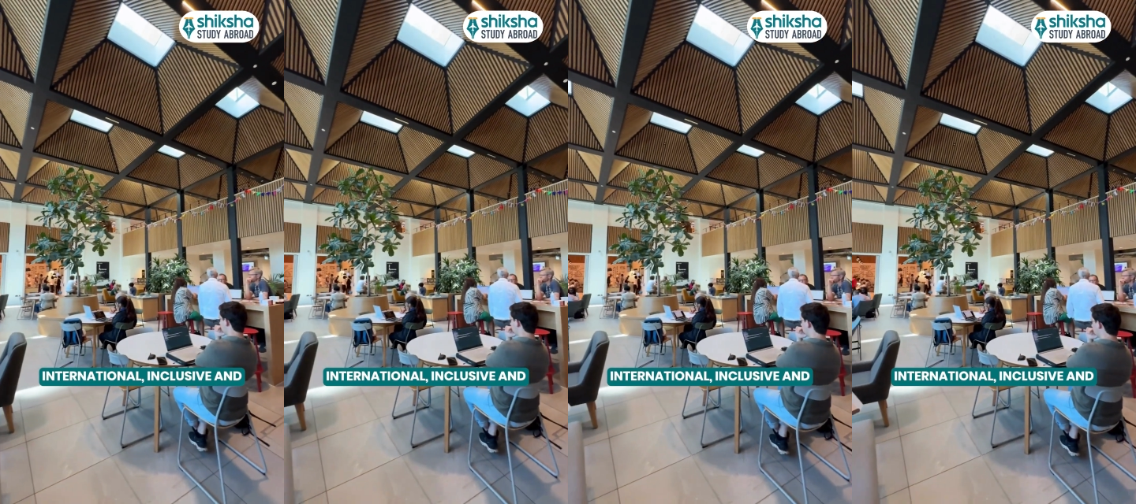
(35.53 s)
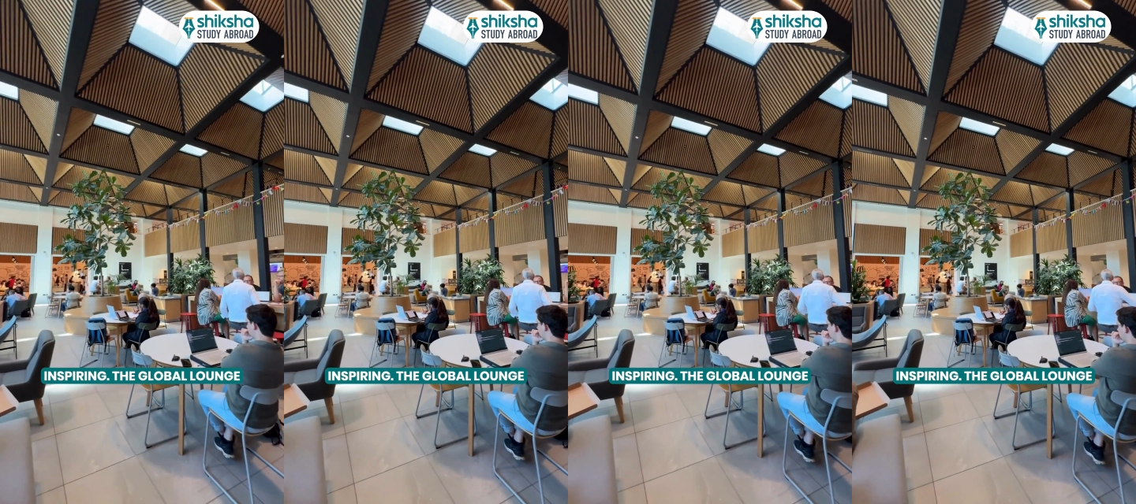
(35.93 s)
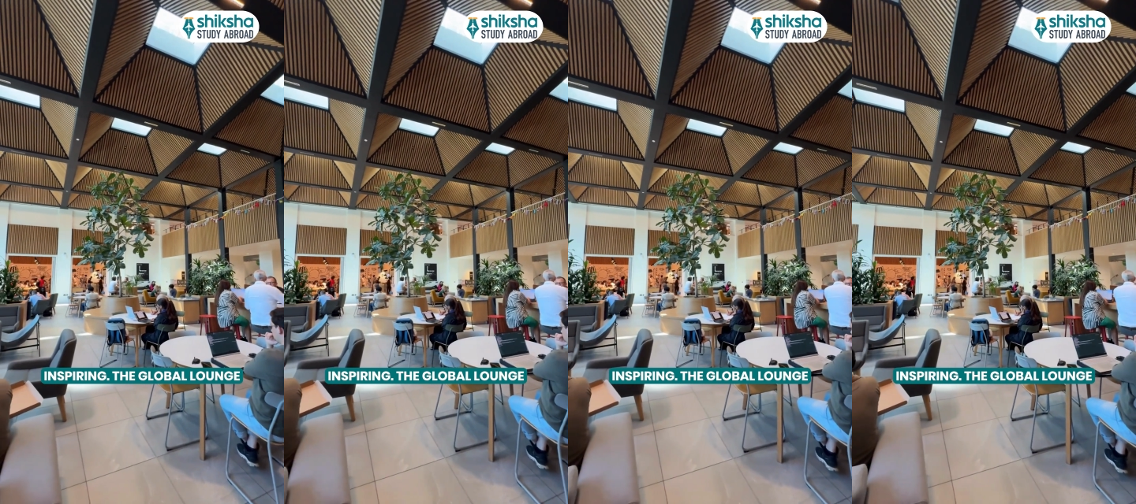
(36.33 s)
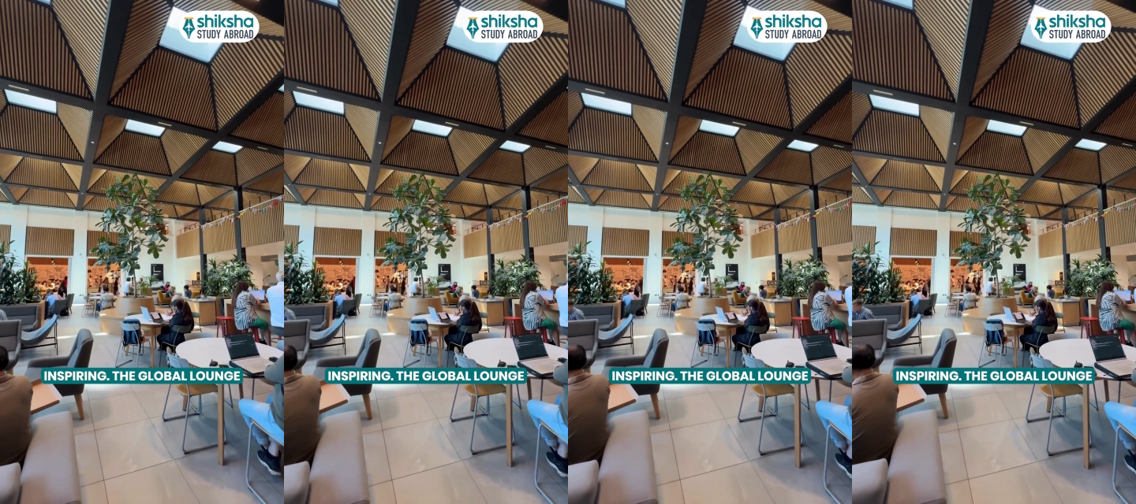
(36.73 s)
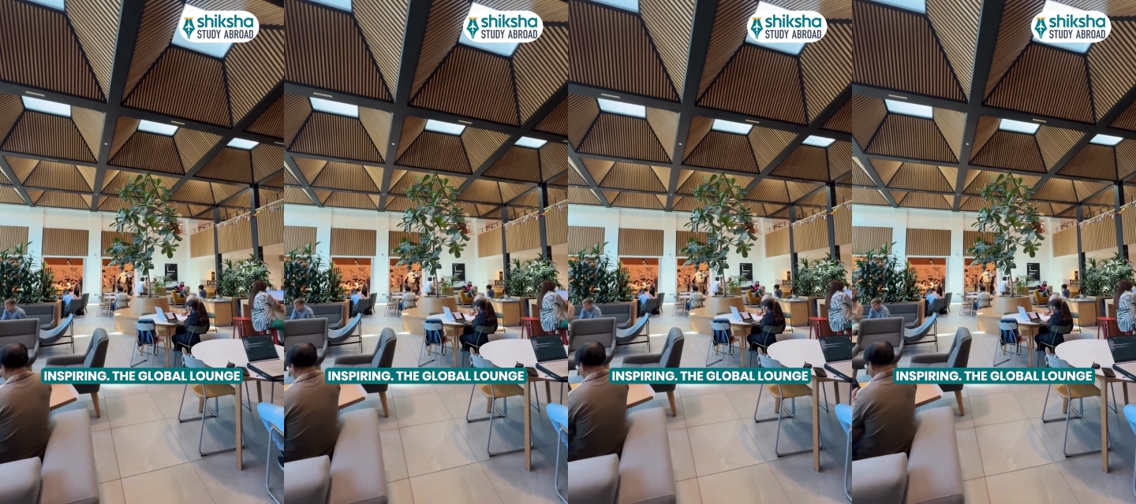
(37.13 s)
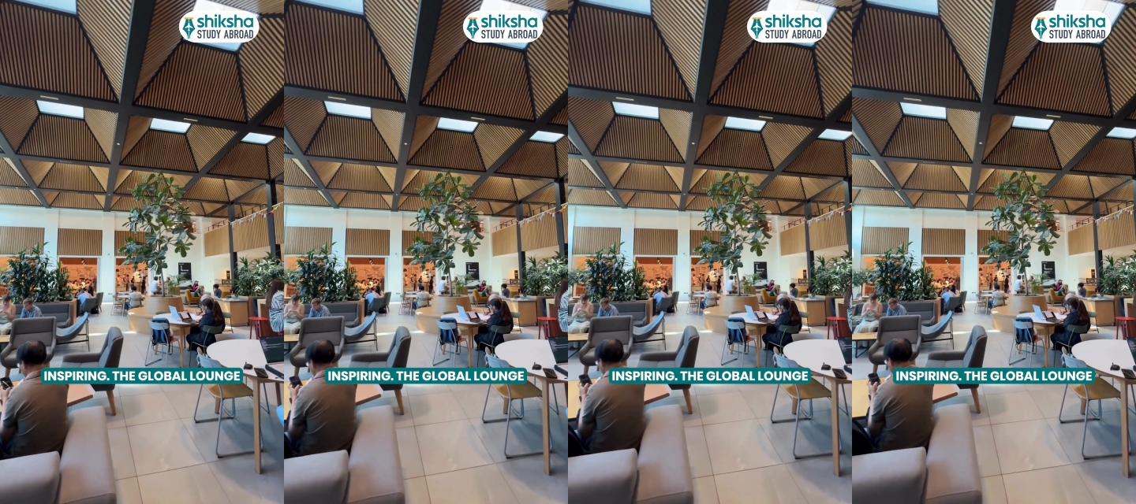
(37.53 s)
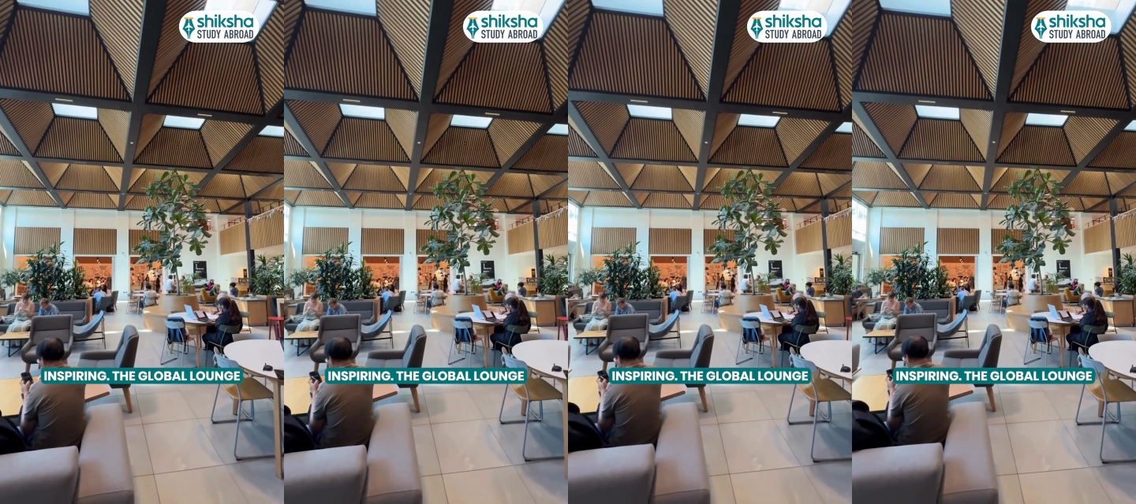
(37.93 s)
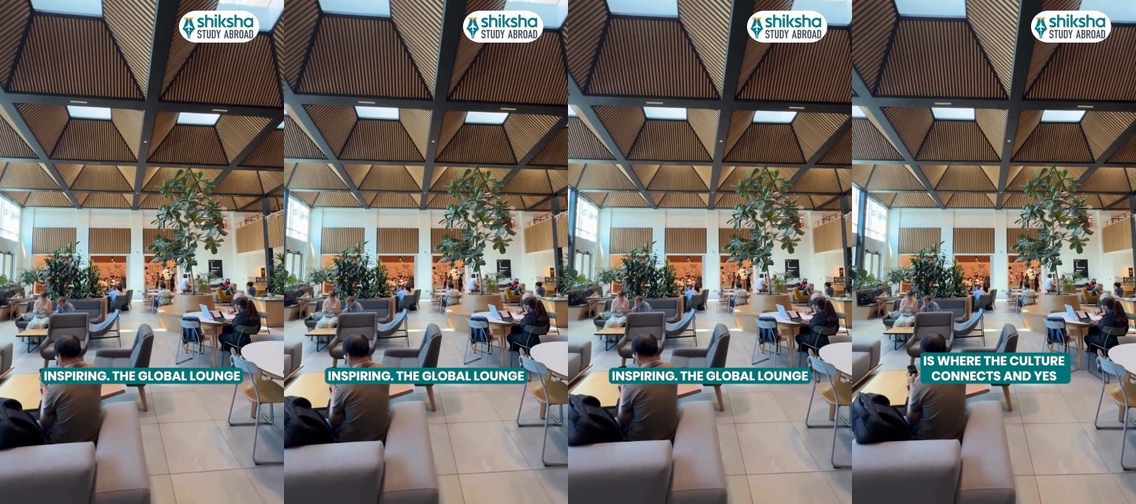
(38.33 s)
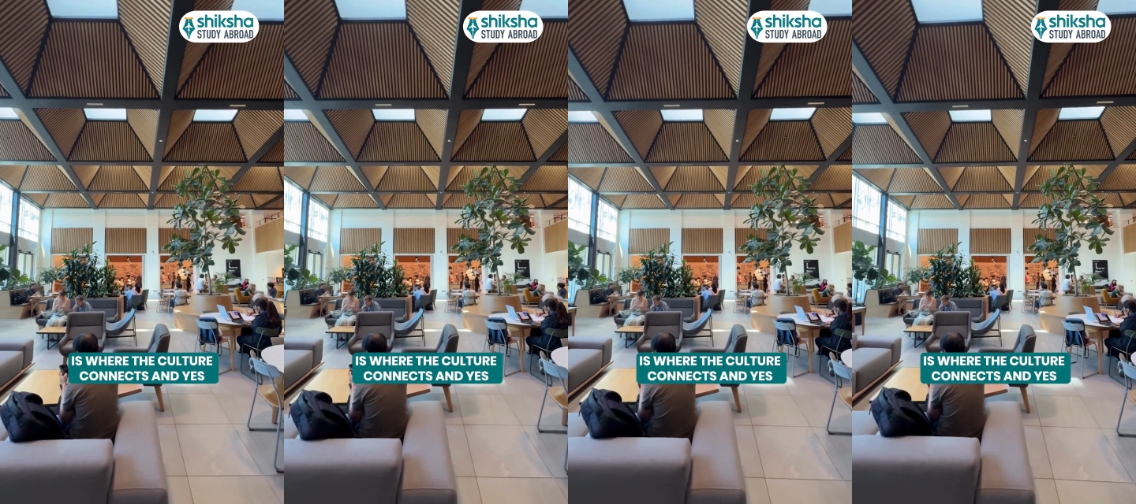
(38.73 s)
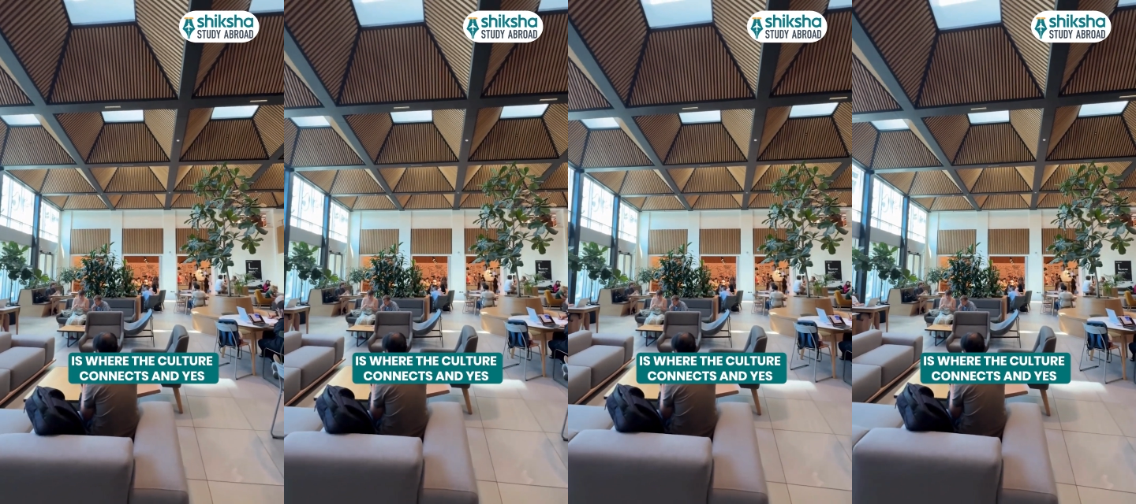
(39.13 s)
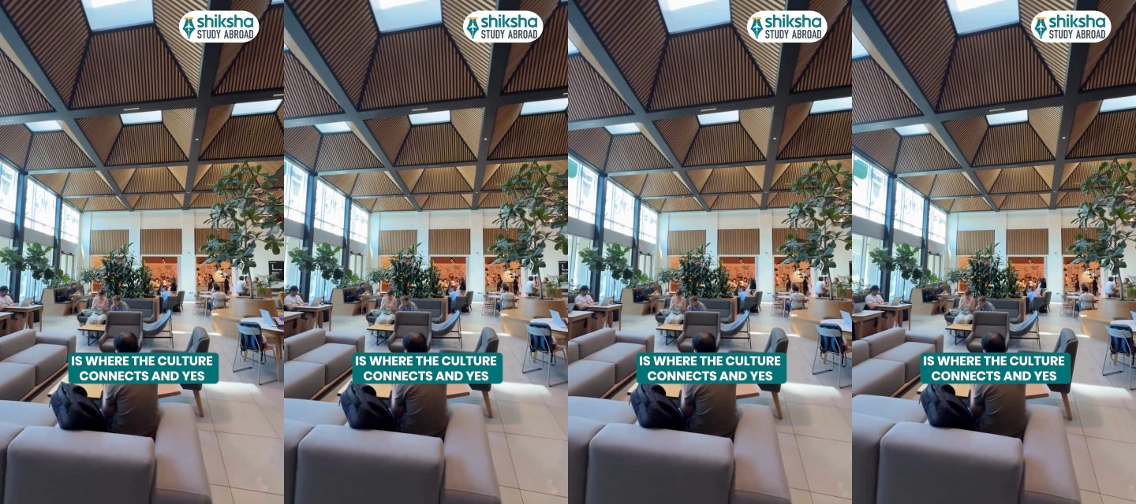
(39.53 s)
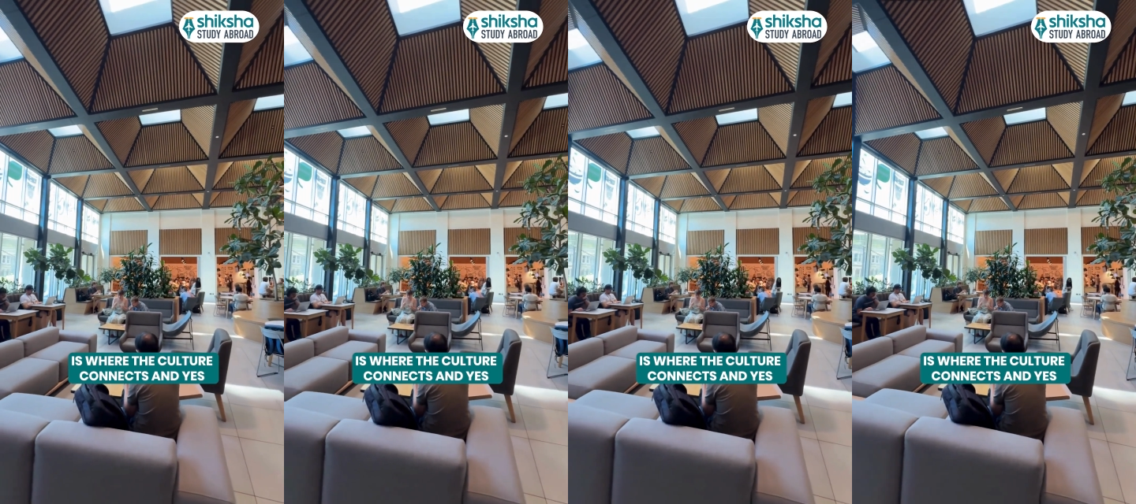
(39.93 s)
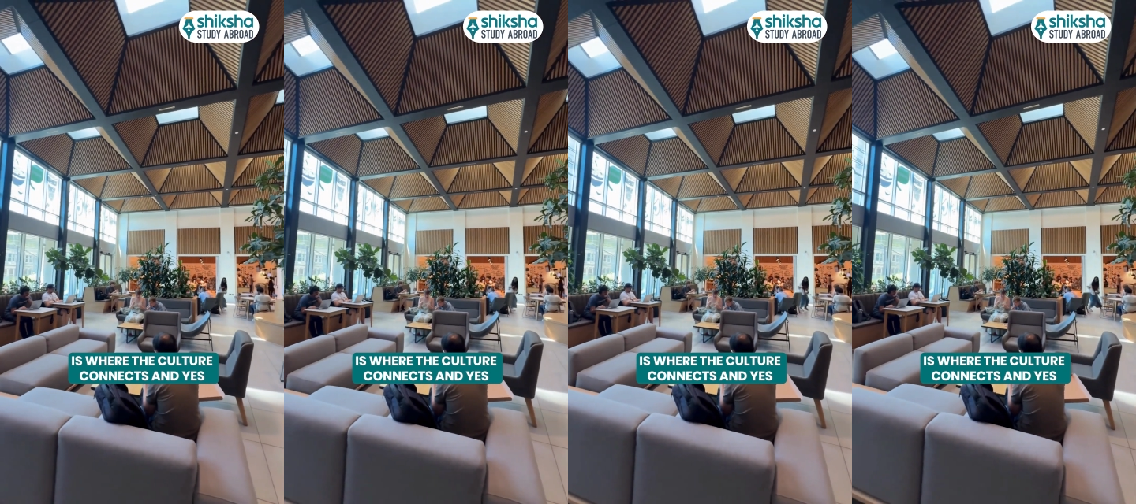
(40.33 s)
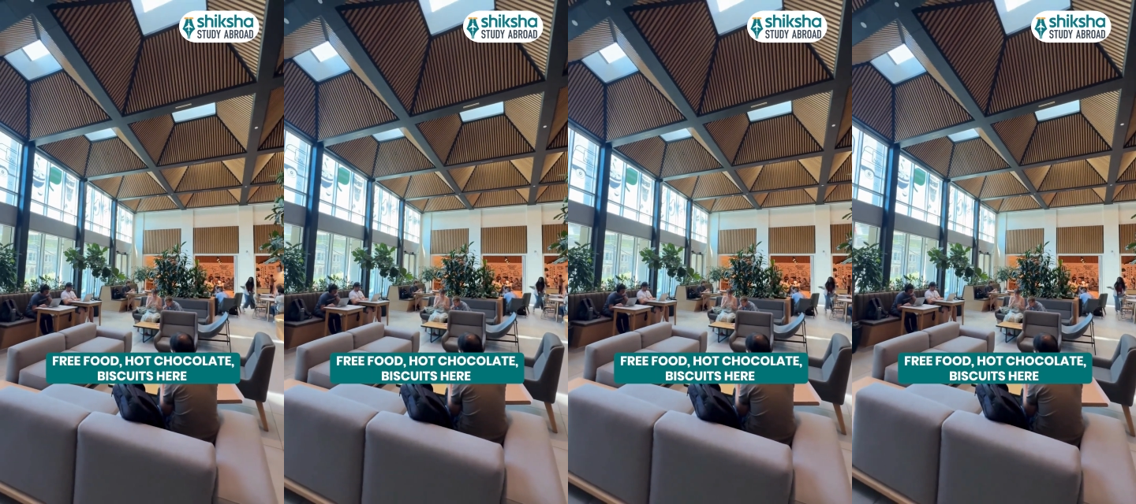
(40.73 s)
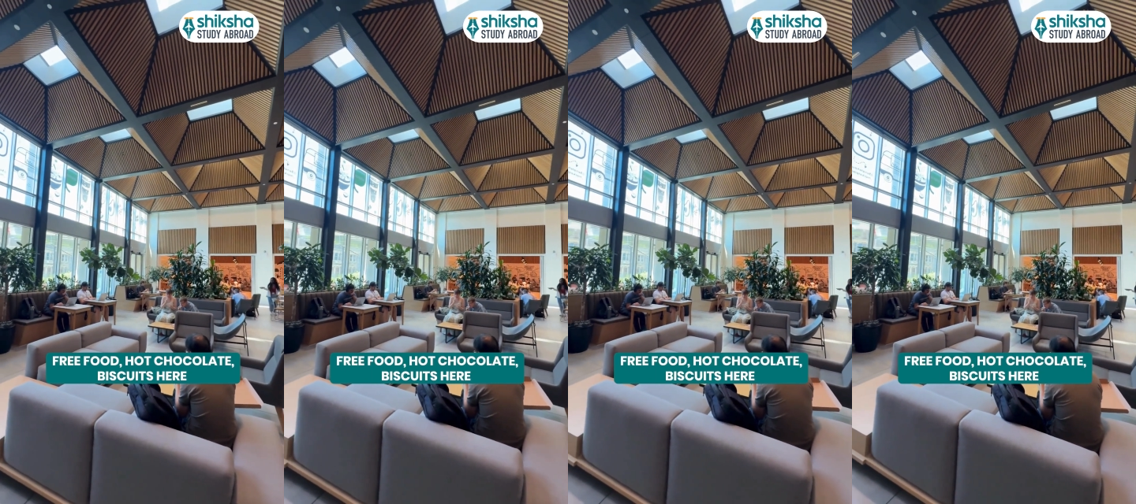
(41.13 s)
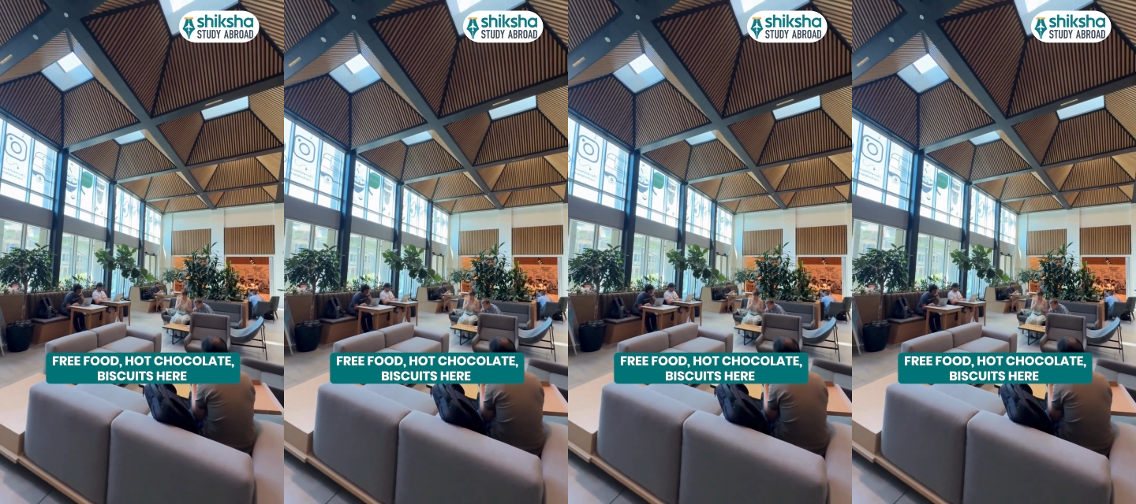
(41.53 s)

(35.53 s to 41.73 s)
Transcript: Nobody's mouth can be seen.